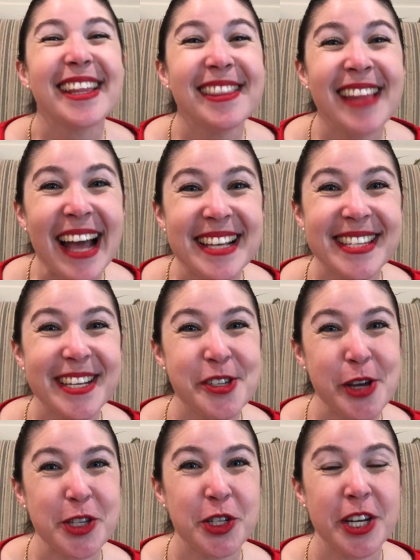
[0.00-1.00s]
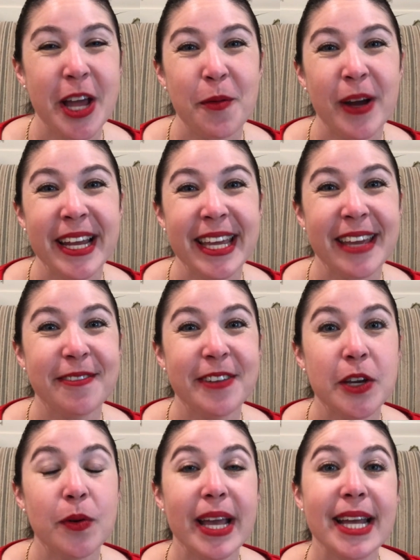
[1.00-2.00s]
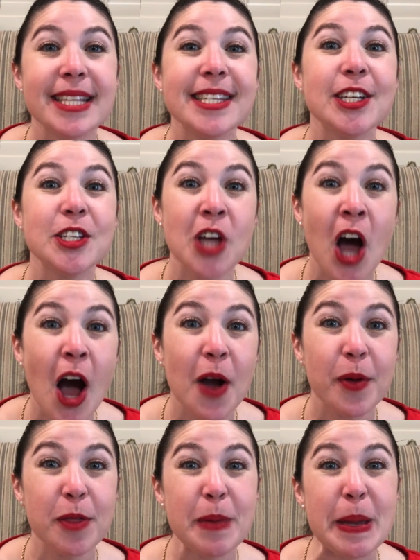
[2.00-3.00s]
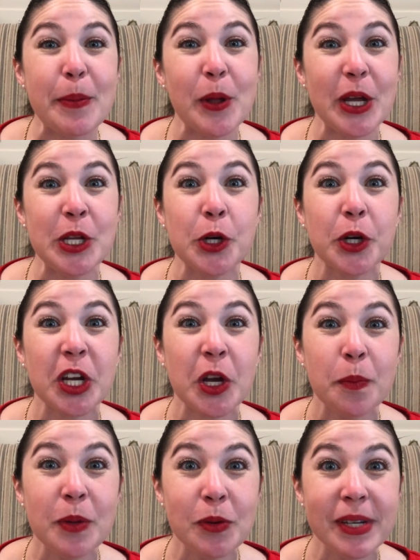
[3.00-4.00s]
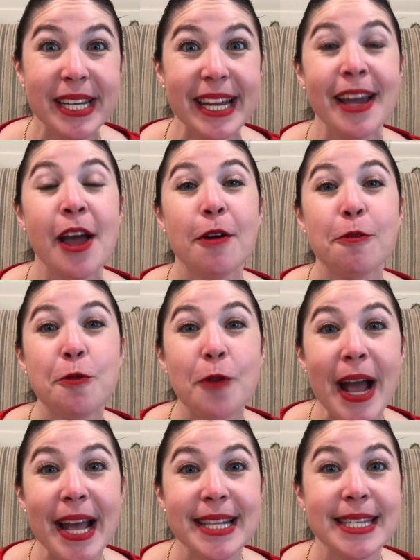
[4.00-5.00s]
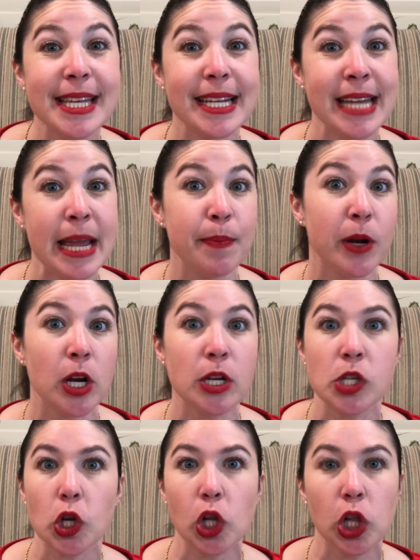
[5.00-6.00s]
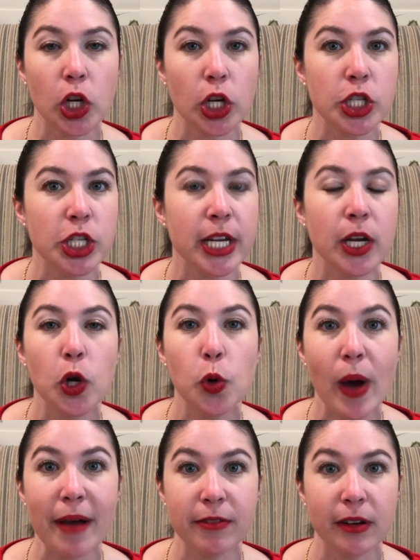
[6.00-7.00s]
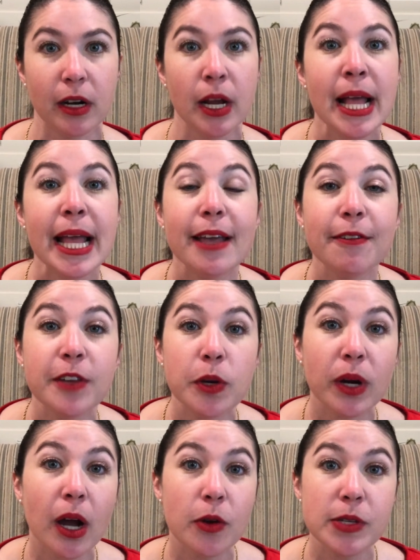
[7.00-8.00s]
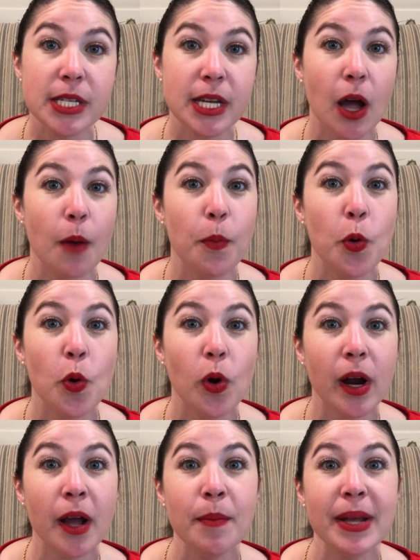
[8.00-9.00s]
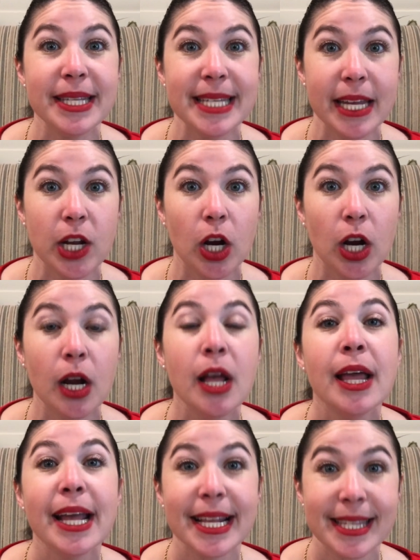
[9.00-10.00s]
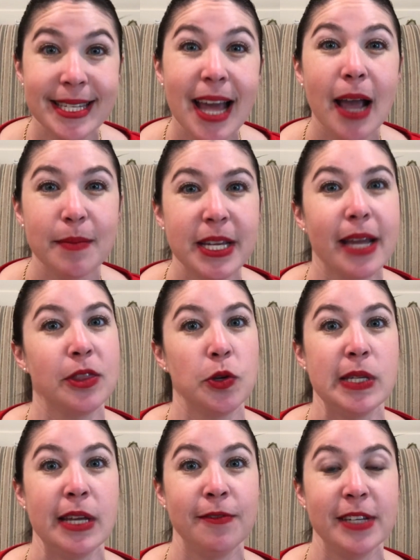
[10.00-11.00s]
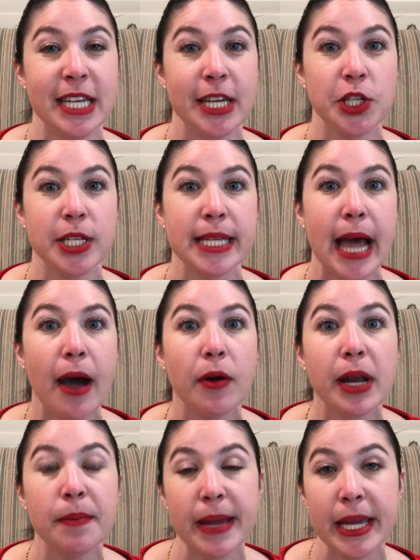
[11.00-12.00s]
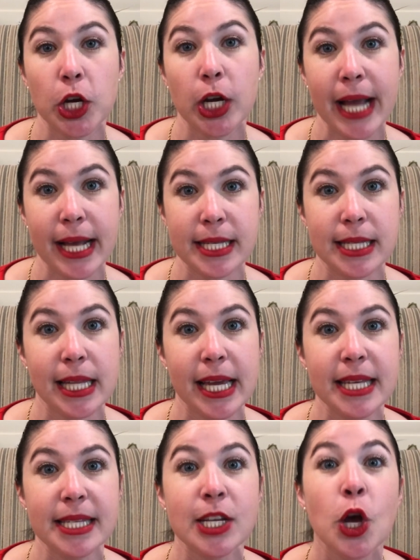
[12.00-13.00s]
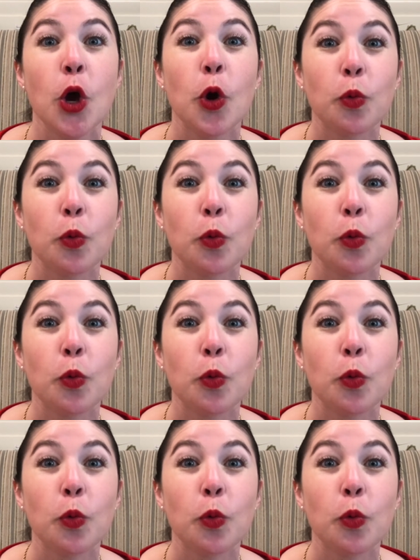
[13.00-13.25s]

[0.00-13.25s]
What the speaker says: The last suggestion I want to give you is to talk with people in your community, friends, neighbors, clergy, whoever. If you are hosting a Purim dinner, it's time to get those invitations out and make your guest list.